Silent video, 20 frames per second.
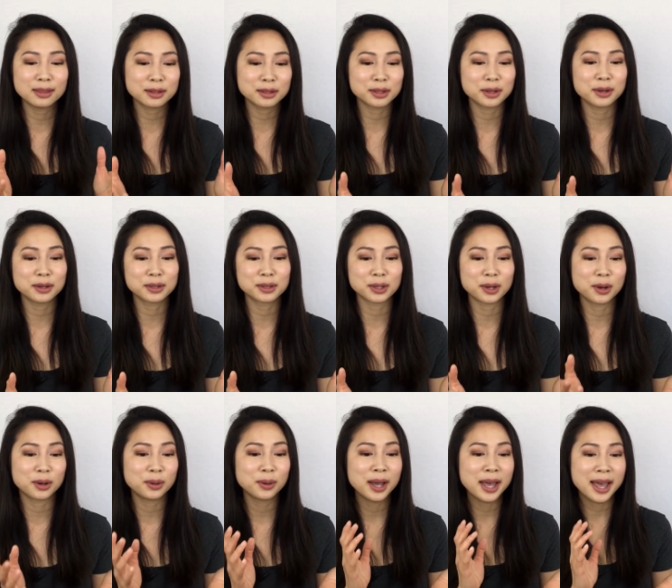there's
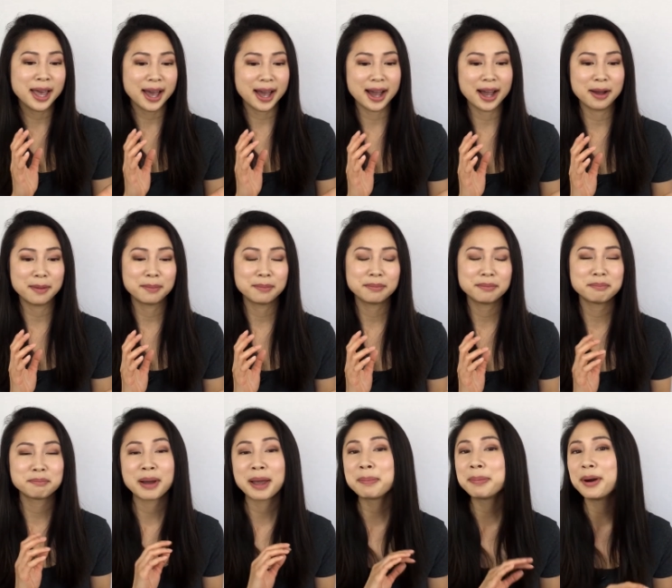also
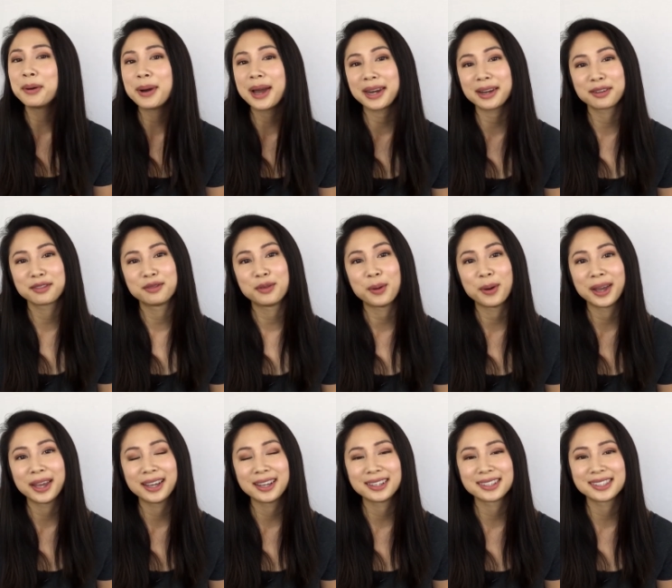my poetic
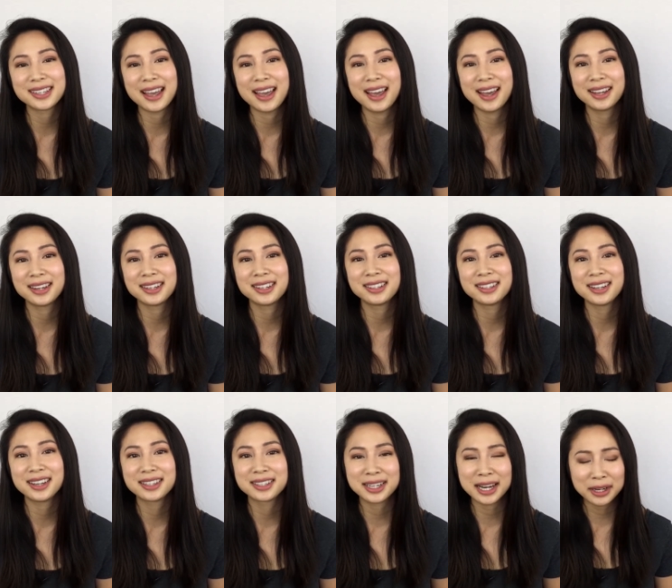voice. And
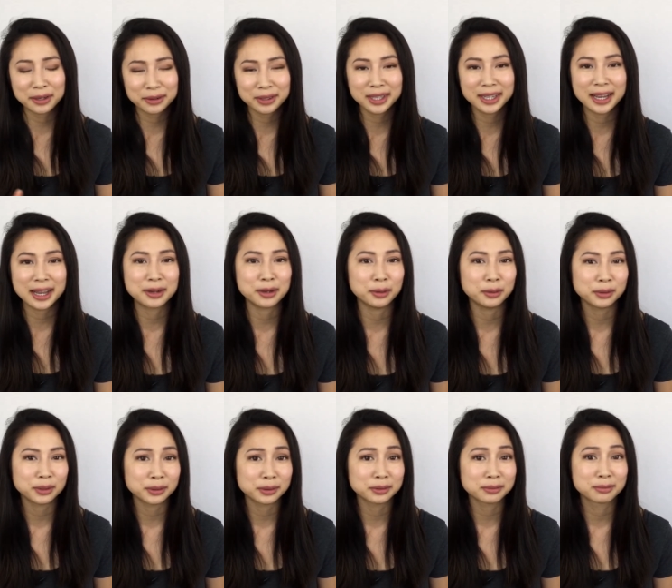generally I
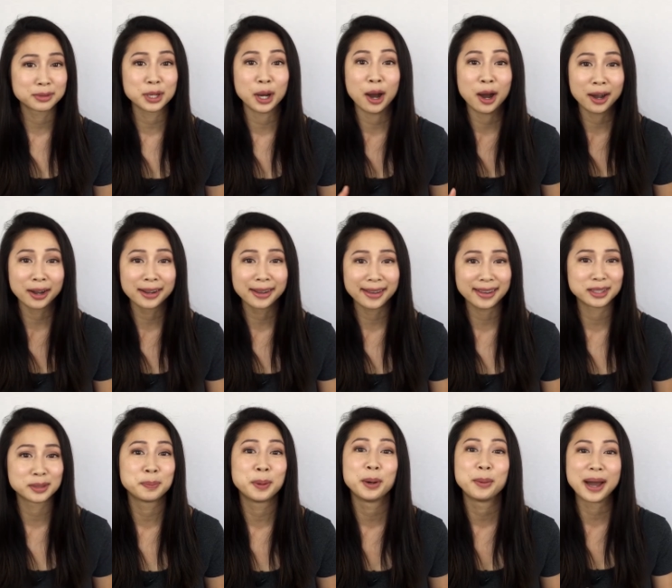don't talk
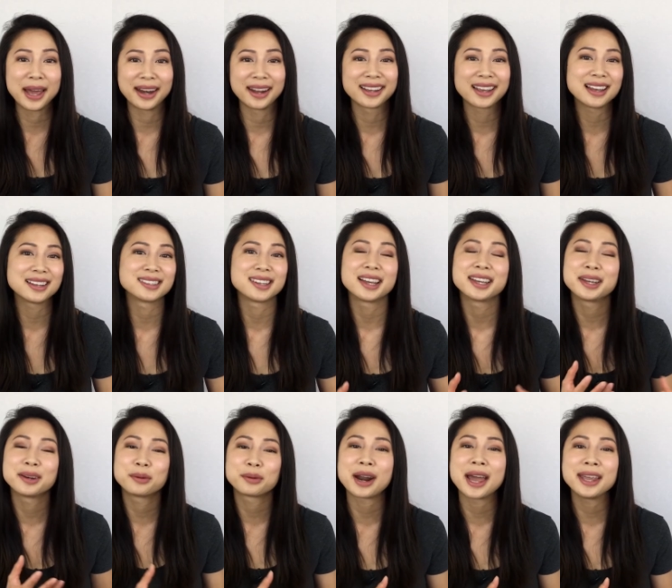as poetic as I
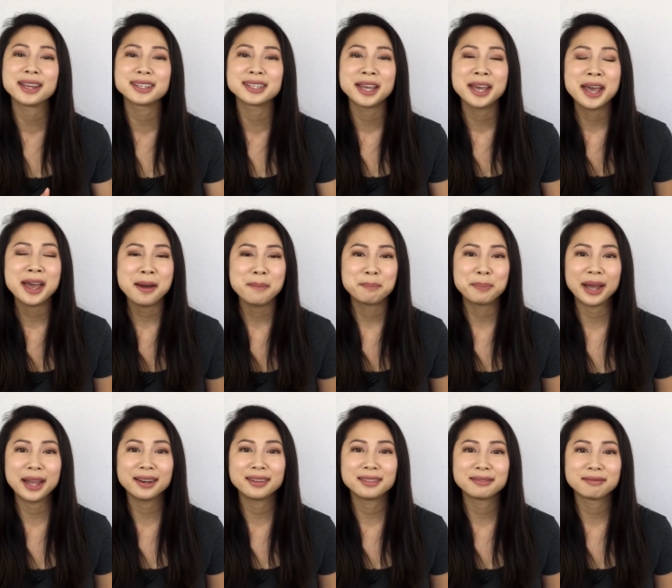can write,
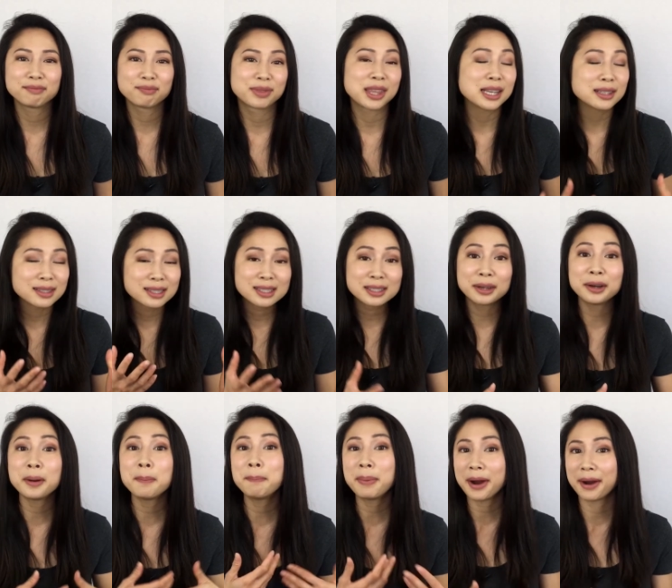but that's
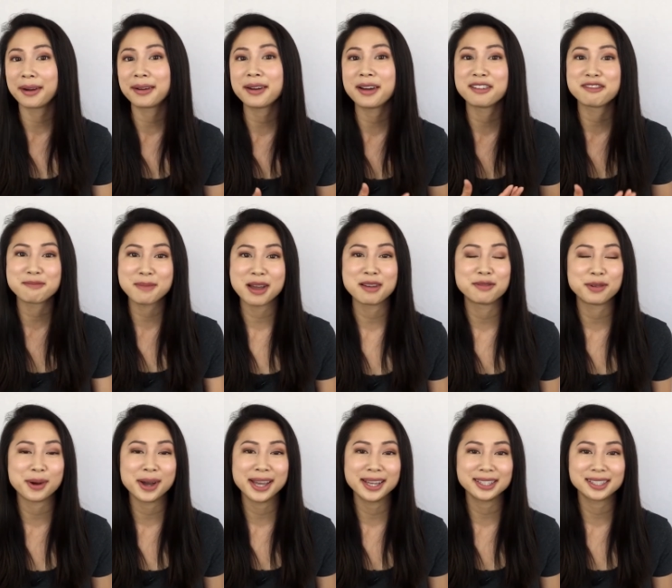still part of my
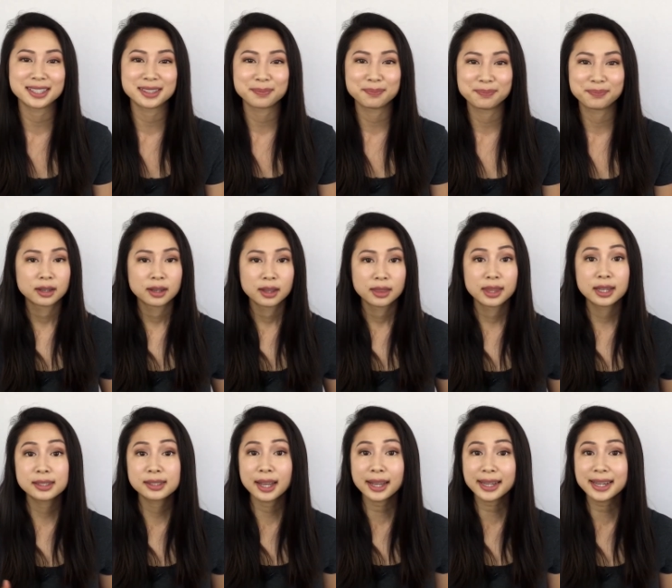voice. The
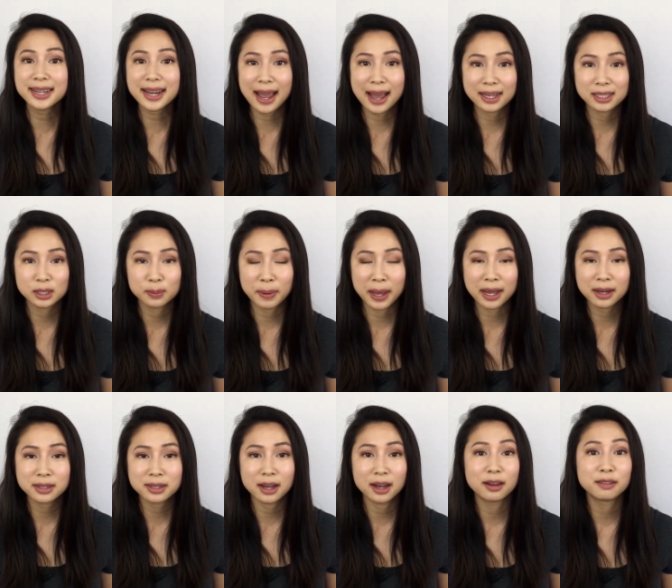second
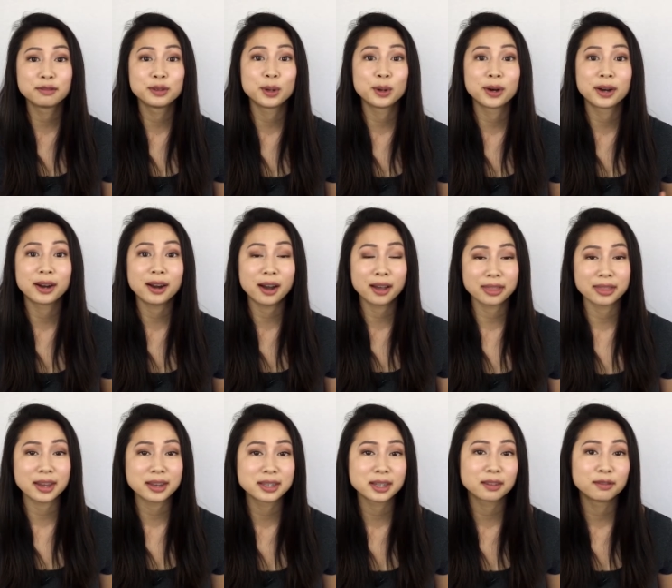aspect of your
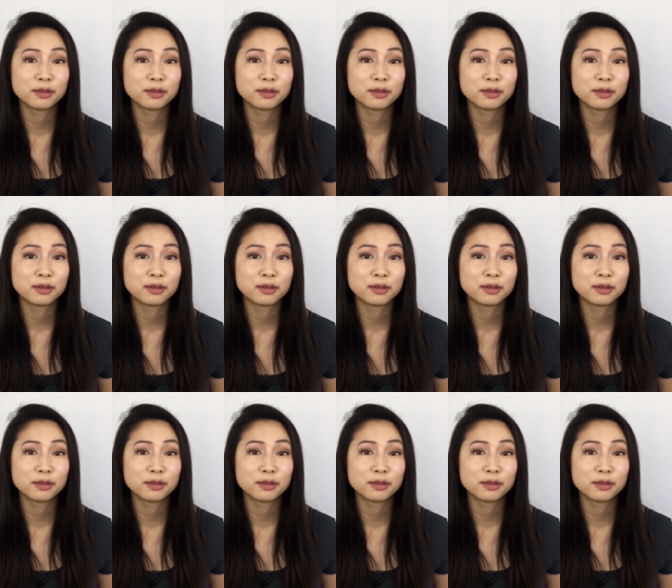authentic